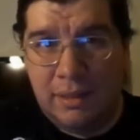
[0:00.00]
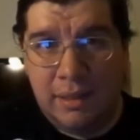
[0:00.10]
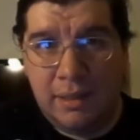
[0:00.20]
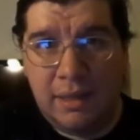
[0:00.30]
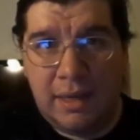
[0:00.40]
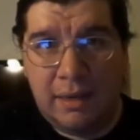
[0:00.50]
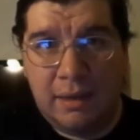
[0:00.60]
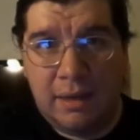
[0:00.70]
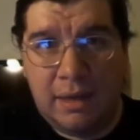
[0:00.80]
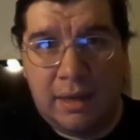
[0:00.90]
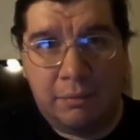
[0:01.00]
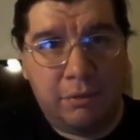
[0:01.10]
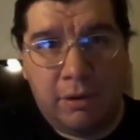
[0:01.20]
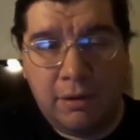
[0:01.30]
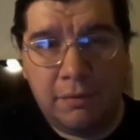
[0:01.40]
And then
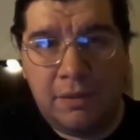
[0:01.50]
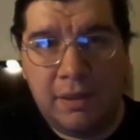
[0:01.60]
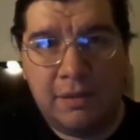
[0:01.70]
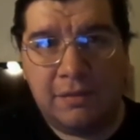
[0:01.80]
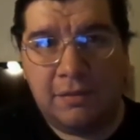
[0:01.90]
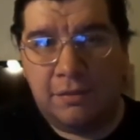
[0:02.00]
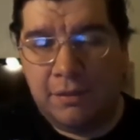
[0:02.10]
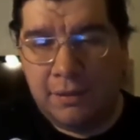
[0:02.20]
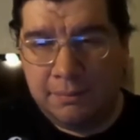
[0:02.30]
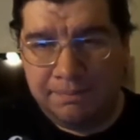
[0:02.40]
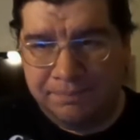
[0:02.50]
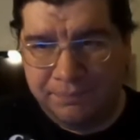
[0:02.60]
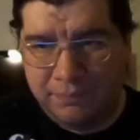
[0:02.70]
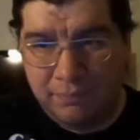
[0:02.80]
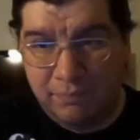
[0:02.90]
after all of this, um,
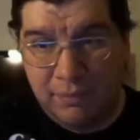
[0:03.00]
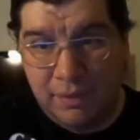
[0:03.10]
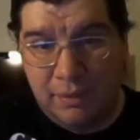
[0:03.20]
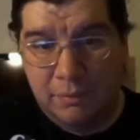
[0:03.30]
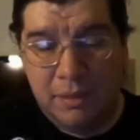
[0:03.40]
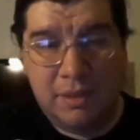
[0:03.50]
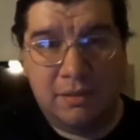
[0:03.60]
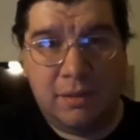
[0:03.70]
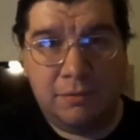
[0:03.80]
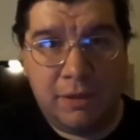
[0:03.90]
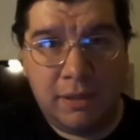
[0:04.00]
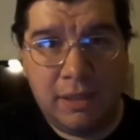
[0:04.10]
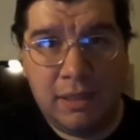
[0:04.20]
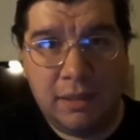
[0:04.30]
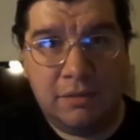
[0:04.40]
because they
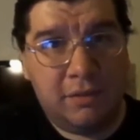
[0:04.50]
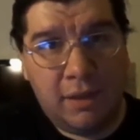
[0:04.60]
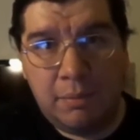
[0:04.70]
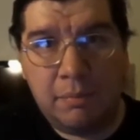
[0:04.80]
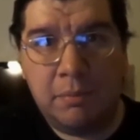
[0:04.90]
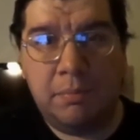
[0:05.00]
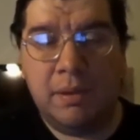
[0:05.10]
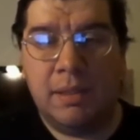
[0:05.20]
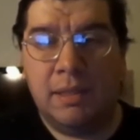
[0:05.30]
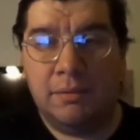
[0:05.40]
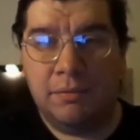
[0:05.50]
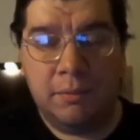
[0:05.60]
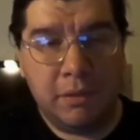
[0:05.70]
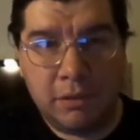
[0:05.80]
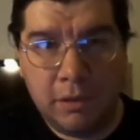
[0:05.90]
finally uh, save everybody
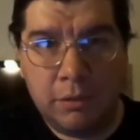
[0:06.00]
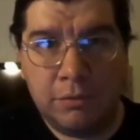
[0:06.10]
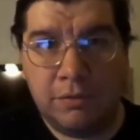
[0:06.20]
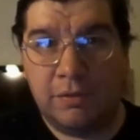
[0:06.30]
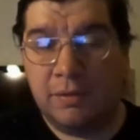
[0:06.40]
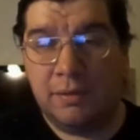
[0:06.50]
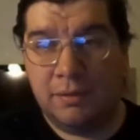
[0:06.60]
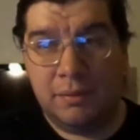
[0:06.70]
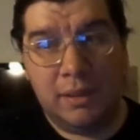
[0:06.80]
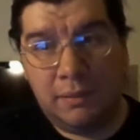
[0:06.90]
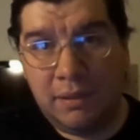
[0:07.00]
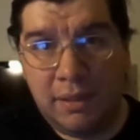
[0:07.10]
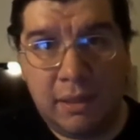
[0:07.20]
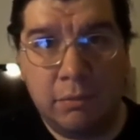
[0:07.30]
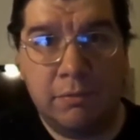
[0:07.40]
from the ghost, yeah,
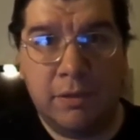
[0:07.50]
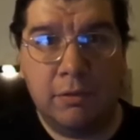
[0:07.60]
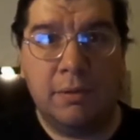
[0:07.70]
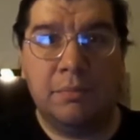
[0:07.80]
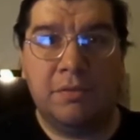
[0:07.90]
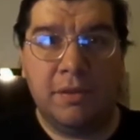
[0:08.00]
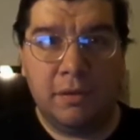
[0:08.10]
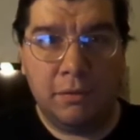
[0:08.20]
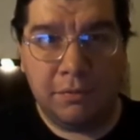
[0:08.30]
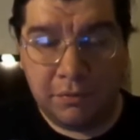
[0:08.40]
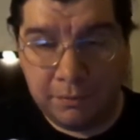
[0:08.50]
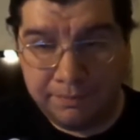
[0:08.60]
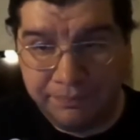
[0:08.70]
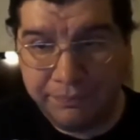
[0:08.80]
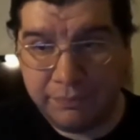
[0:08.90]
they now reveal themselves
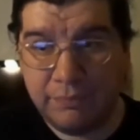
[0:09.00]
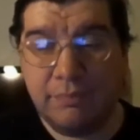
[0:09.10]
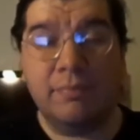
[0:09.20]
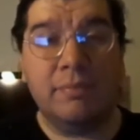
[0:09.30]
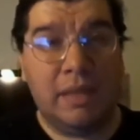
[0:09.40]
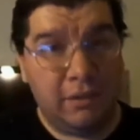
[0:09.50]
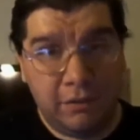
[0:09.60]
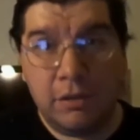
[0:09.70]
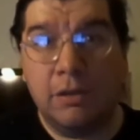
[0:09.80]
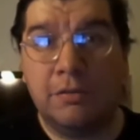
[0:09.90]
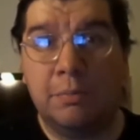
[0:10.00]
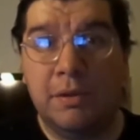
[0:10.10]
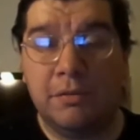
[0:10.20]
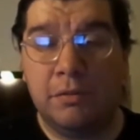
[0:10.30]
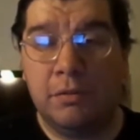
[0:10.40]
as the
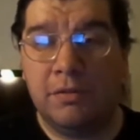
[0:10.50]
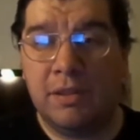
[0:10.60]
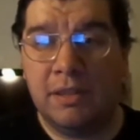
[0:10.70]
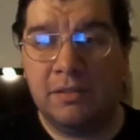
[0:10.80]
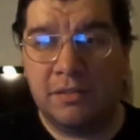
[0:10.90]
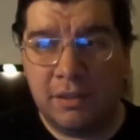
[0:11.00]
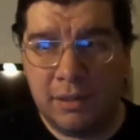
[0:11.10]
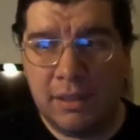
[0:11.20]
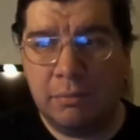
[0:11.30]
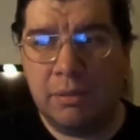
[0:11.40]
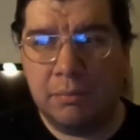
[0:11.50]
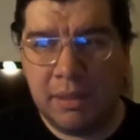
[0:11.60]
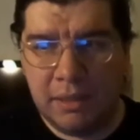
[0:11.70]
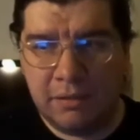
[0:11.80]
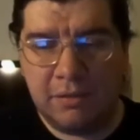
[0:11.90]
Ghostbusters, and then suddenly we
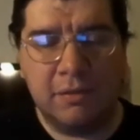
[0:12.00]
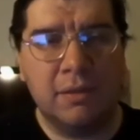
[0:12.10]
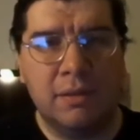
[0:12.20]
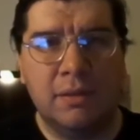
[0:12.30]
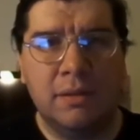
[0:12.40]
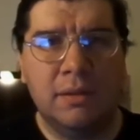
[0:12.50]
meet